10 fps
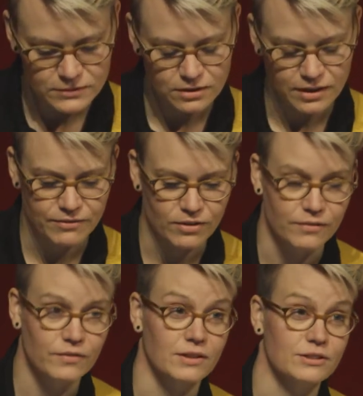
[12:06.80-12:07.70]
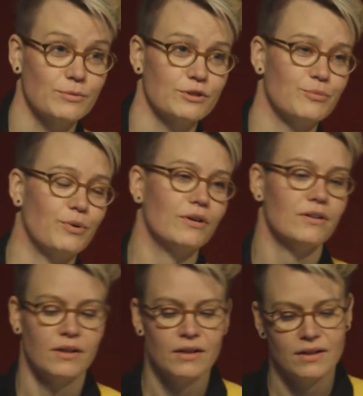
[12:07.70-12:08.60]
level of customer support,
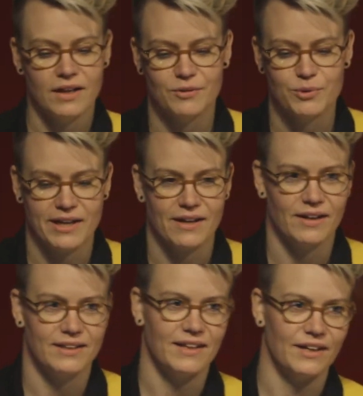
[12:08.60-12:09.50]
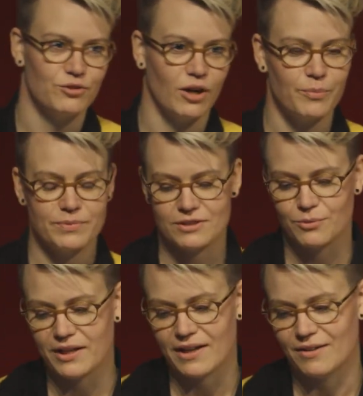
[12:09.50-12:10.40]
and we can't let that drop, so
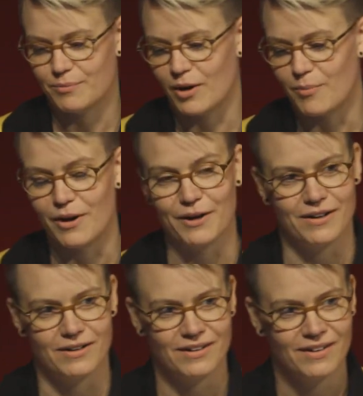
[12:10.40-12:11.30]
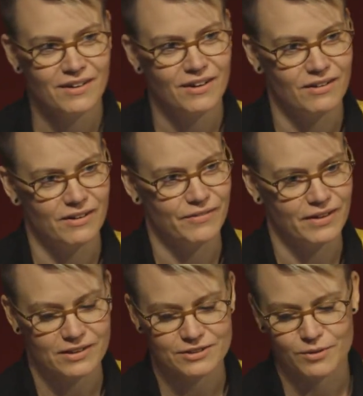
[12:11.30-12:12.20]
we can't bombard our lovely
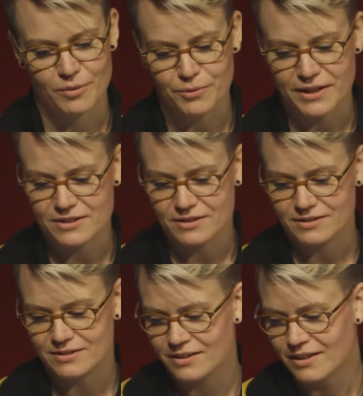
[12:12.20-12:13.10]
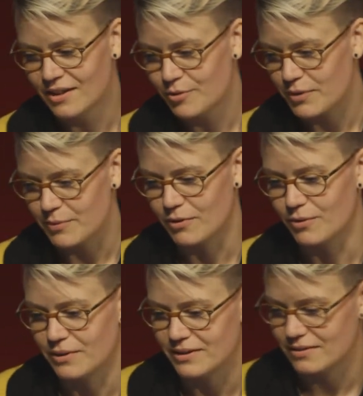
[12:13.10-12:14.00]
customer operations people
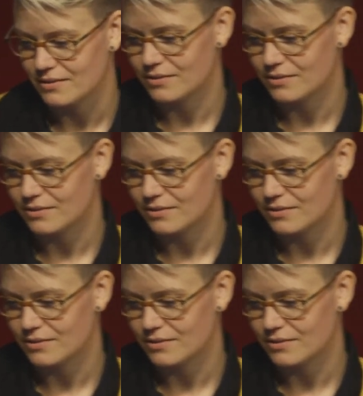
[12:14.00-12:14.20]
with